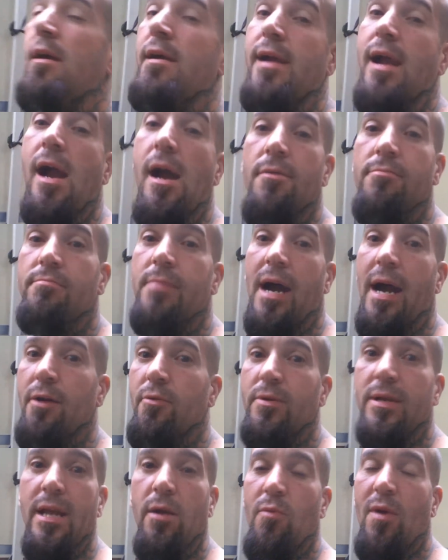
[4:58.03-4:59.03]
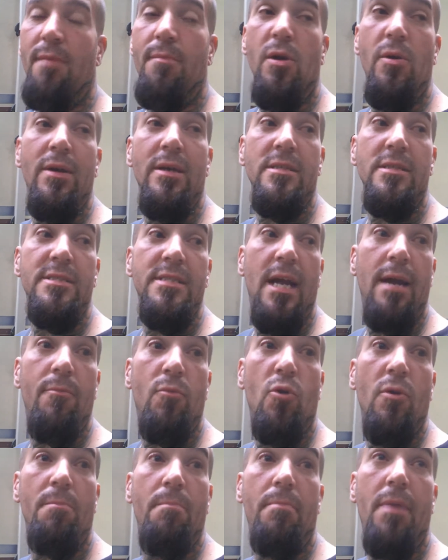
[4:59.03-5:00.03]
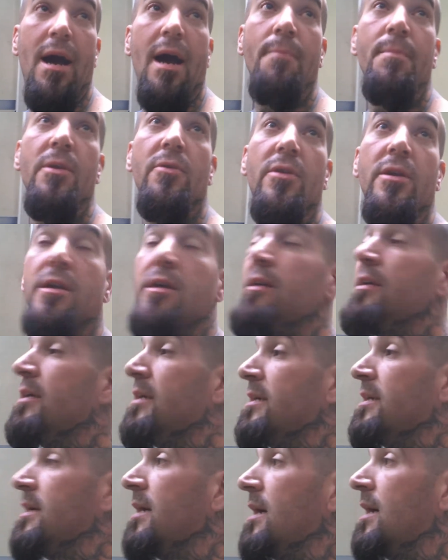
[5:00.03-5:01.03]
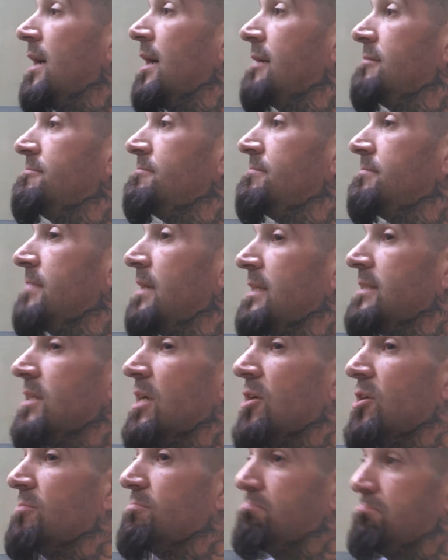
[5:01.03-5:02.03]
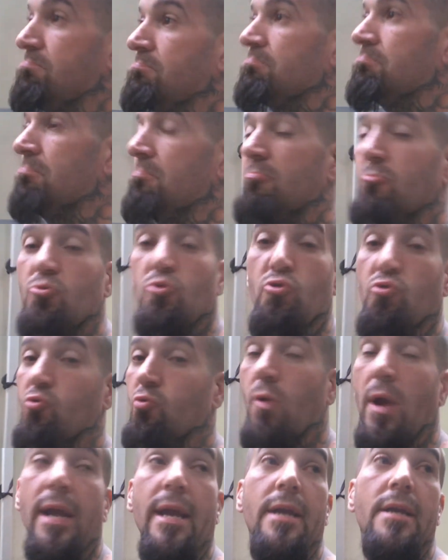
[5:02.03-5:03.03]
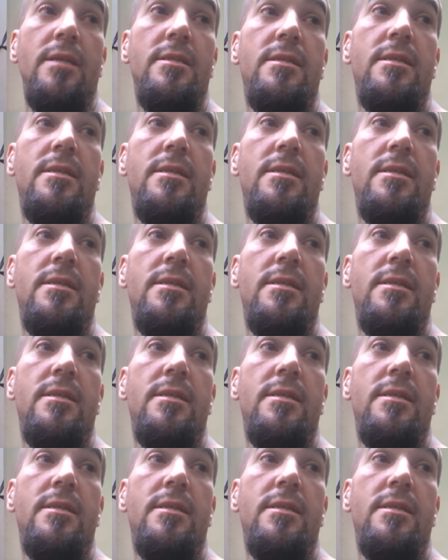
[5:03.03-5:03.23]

yeah, I don't get why Bow Hill's not more popular. Uh, it's a great